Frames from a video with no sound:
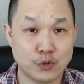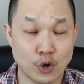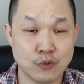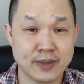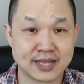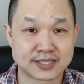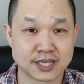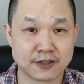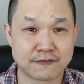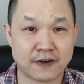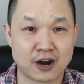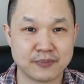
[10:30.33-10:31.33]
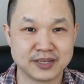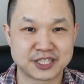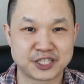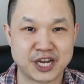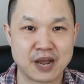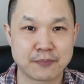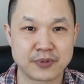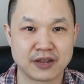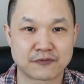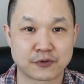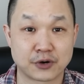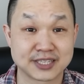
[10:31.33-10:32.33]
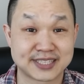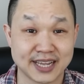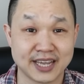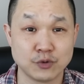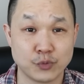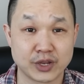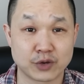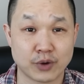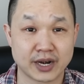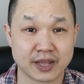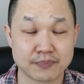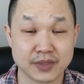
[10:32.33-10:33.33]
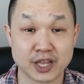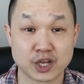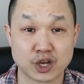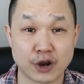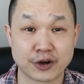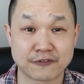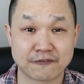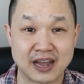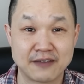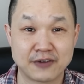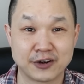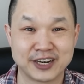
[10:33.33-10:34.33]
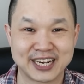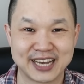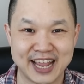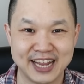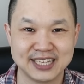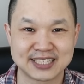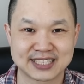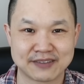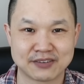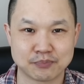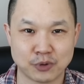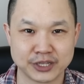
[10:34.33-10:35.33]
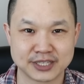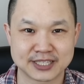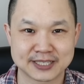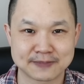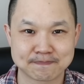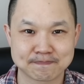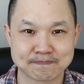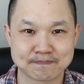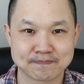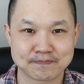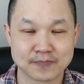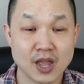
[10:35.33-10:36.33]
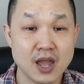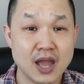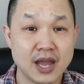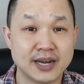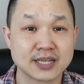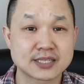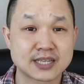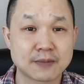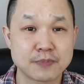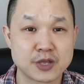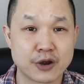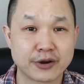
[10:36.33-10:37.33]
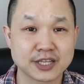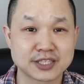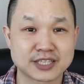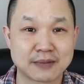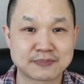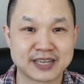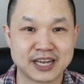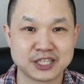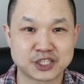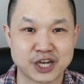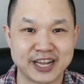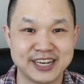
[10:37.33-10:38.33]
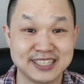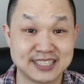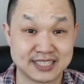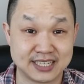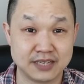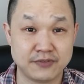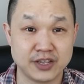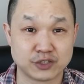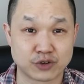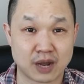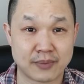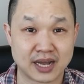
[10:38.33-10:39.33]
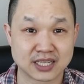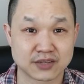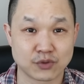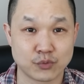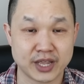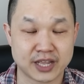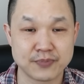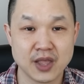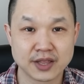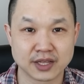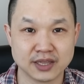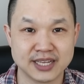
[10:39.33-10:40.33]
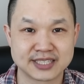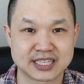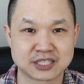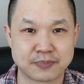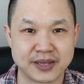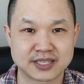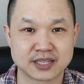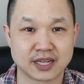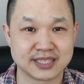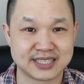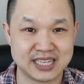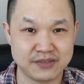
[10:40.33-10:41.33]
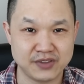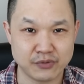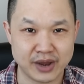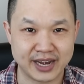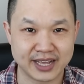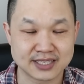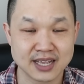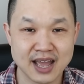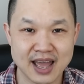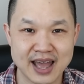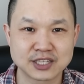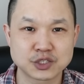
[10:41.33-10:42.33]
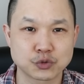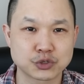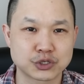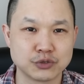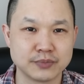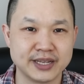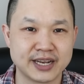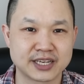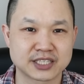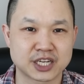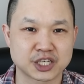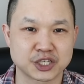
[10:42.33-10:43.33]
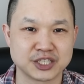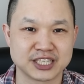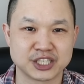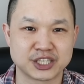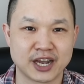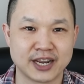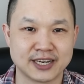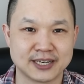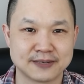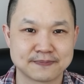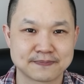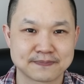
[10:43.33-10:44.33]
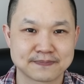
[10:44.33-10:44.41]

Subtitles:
Romance on the Farm is champion for a second week running. It garnered 587 points. Next up, here are the top 10 Chinese TV dramas of the week. The list is based on TV ratings and social media discussions in China.